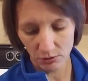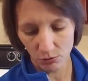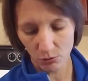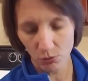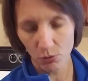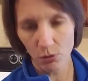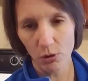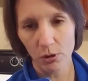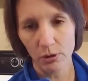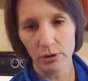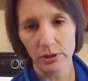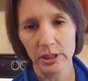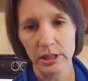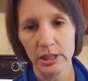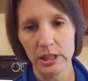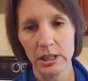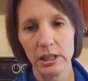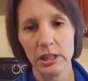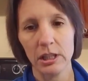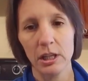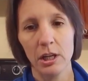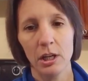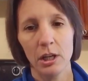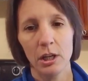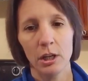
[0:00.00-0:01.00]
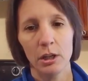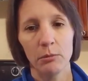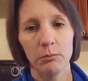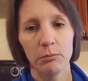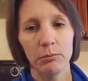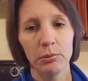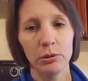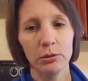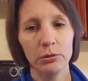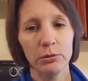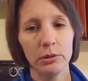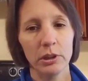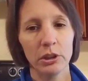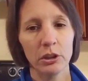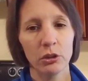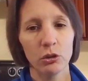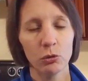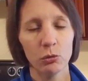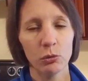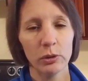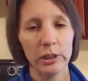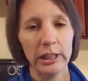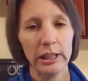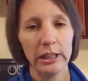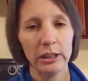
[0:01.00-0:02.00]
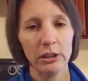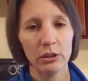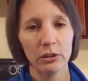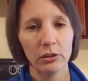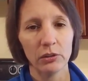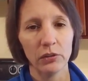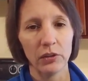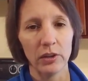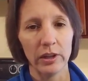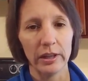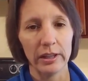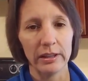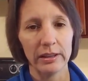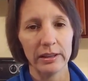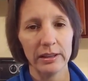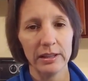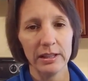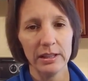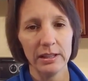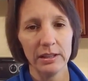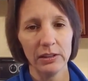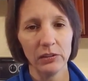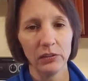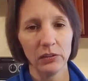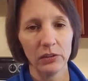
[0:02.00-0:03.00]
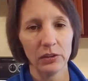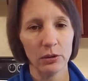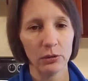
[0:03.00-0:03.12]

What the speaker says: or the blue and green looks like this.